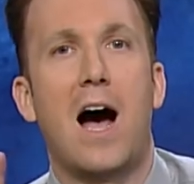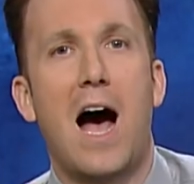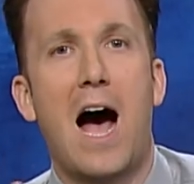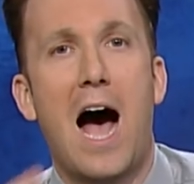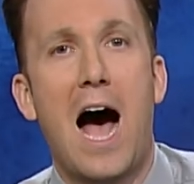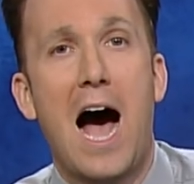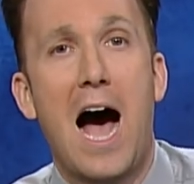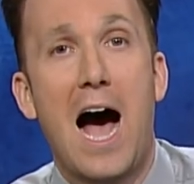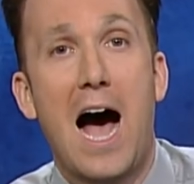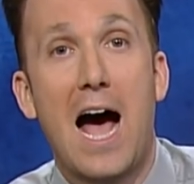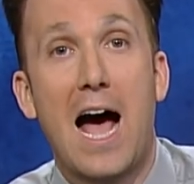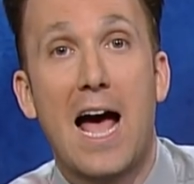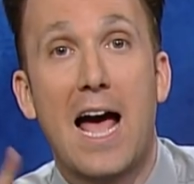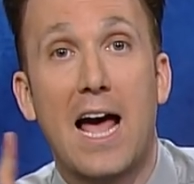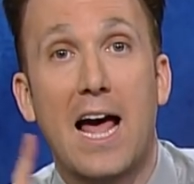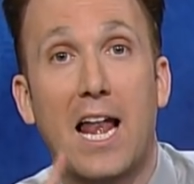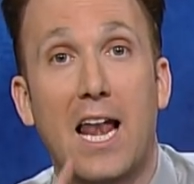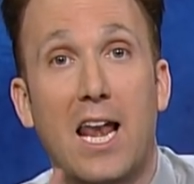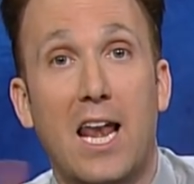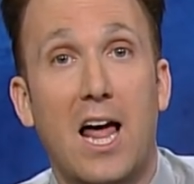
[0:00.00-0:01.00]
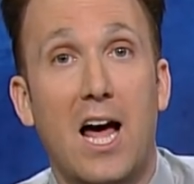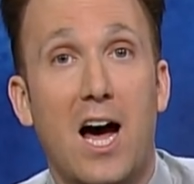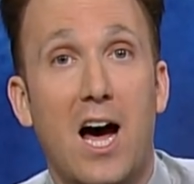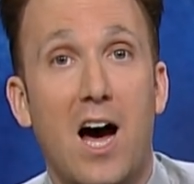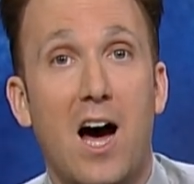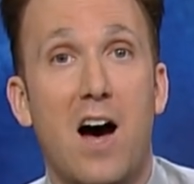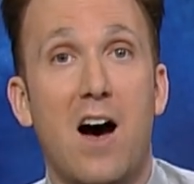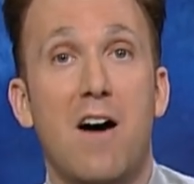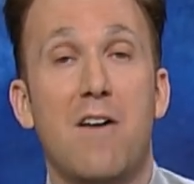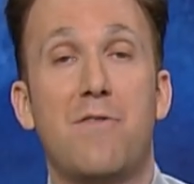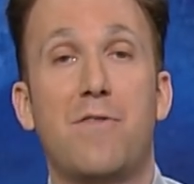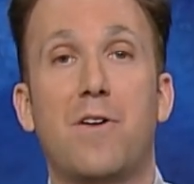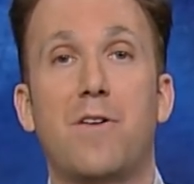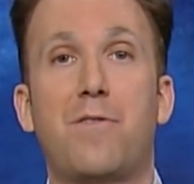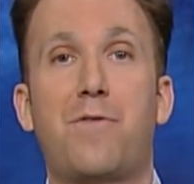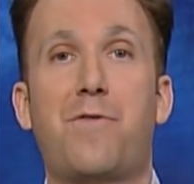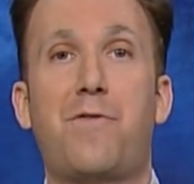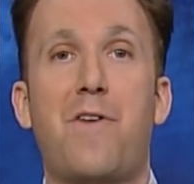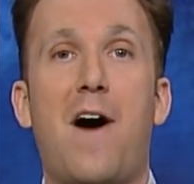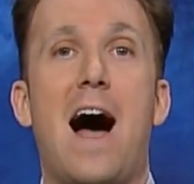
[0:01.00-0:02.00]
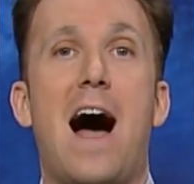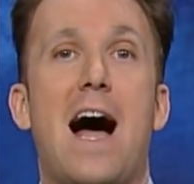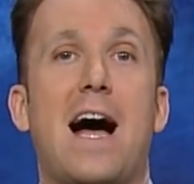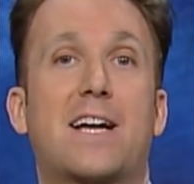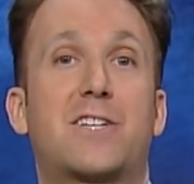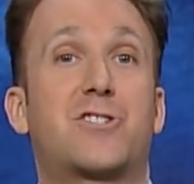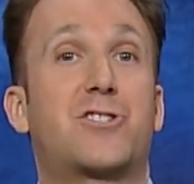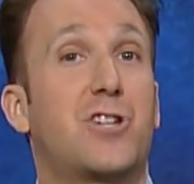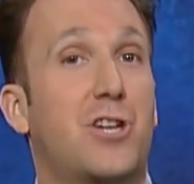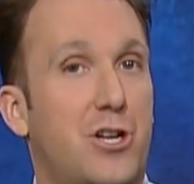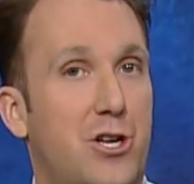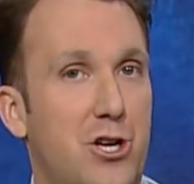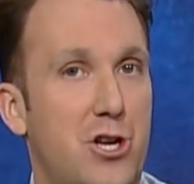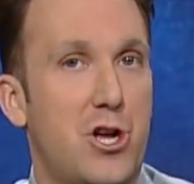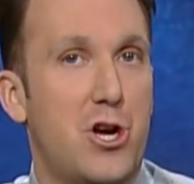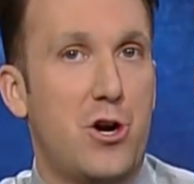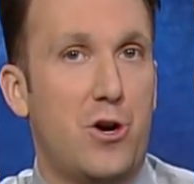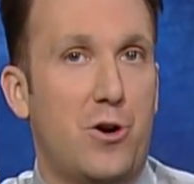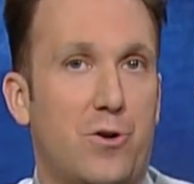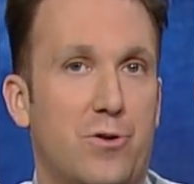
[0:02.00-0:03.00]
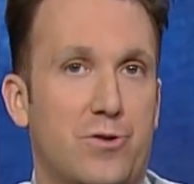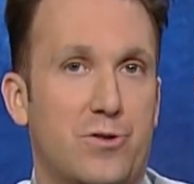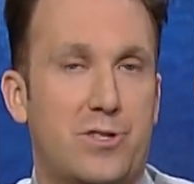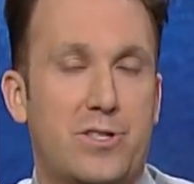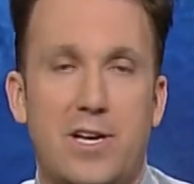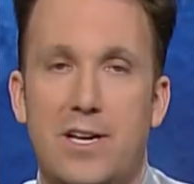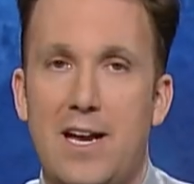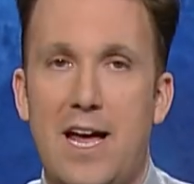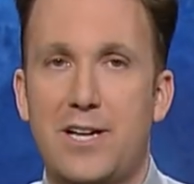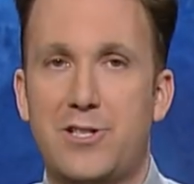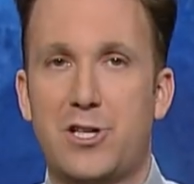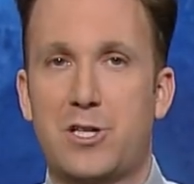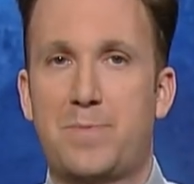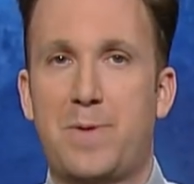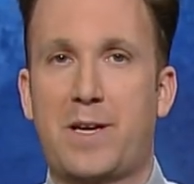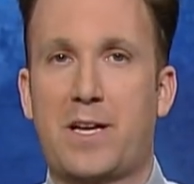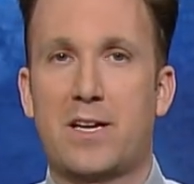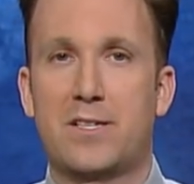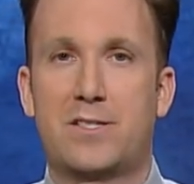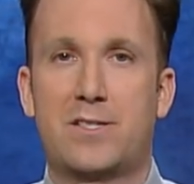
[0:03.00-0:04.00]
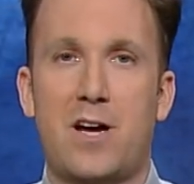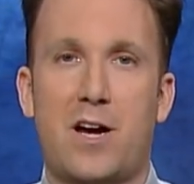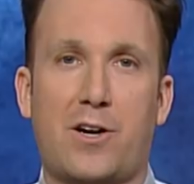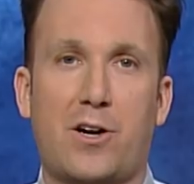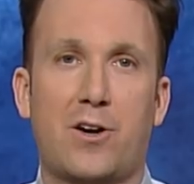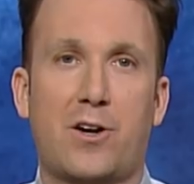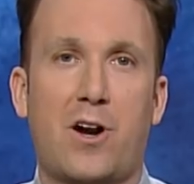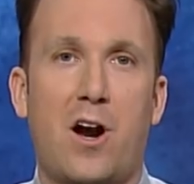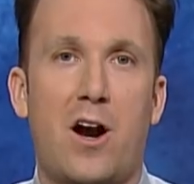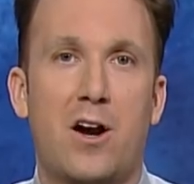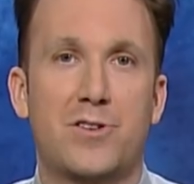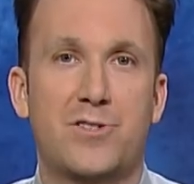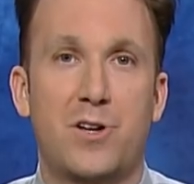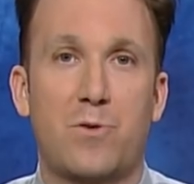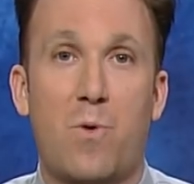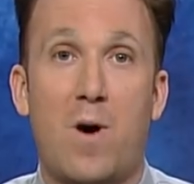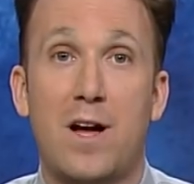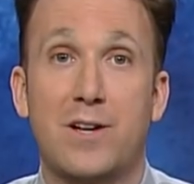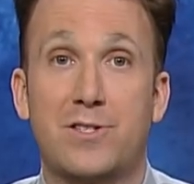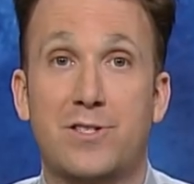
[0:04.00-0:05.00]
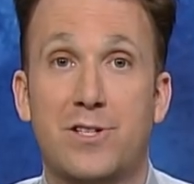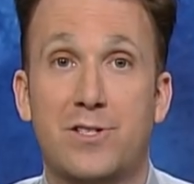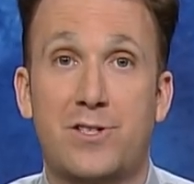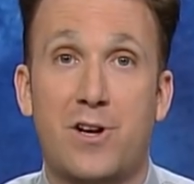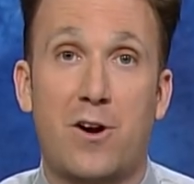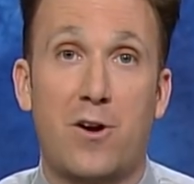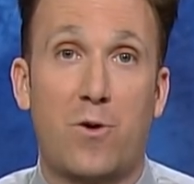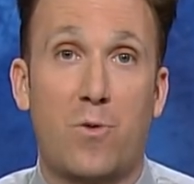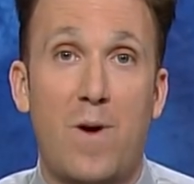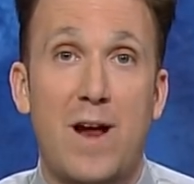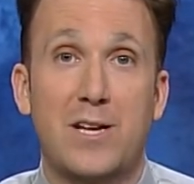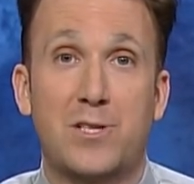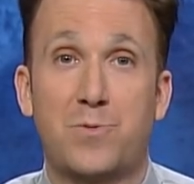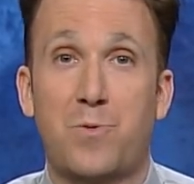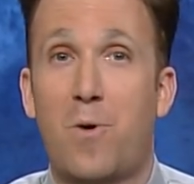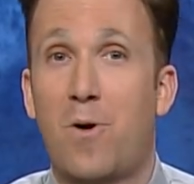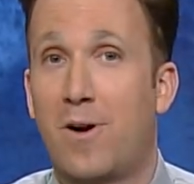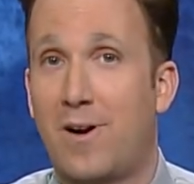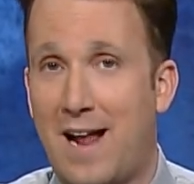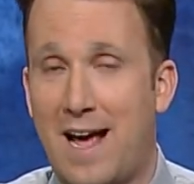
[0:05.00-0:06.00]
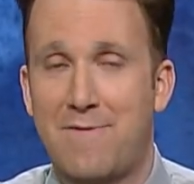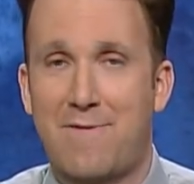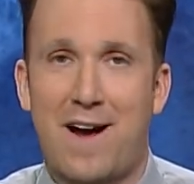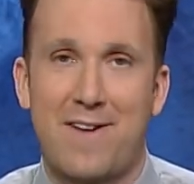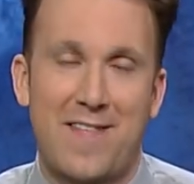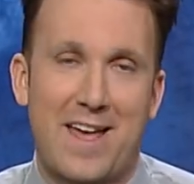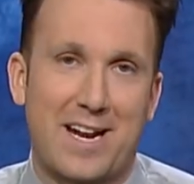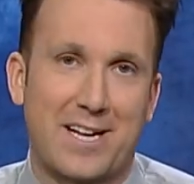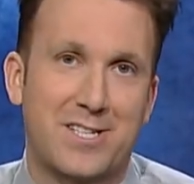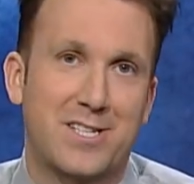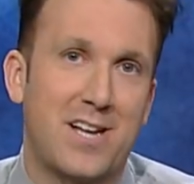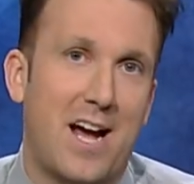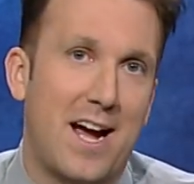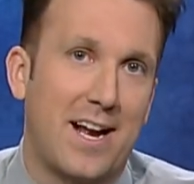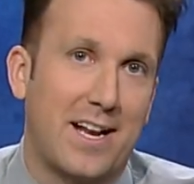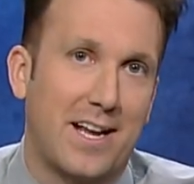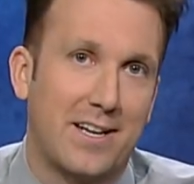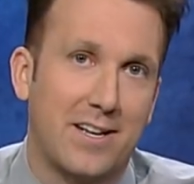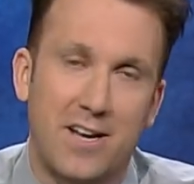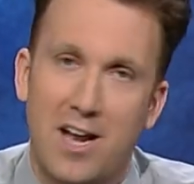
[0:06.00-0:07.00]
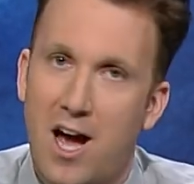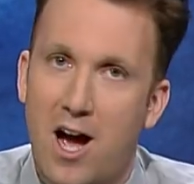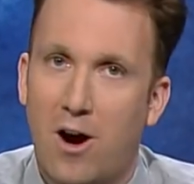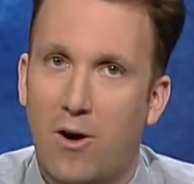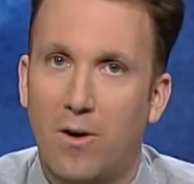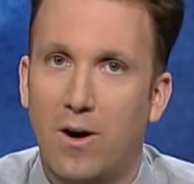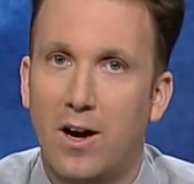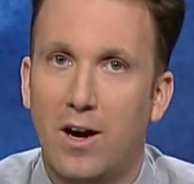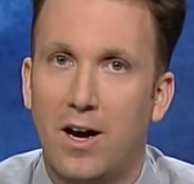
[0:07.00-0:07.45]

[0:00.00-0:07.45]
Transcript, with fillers: I love Fox News. And not just because Tucker Carlson wants to start a race war and I find that exciting. No.